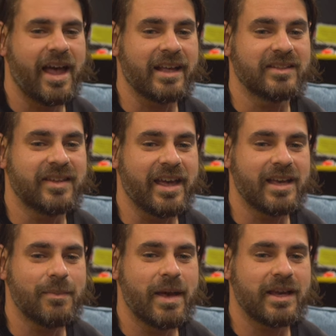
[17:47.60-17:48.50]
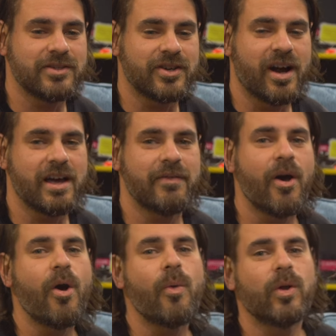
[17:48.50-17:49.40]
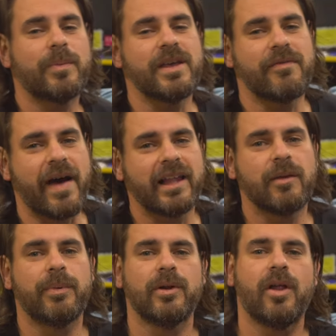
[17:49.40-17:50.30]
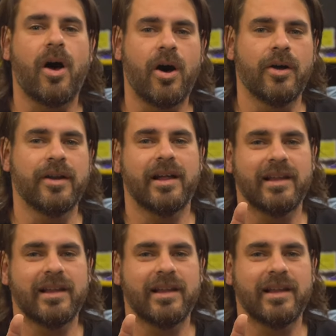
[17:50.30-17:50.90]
a Sega Mega Drive will be available on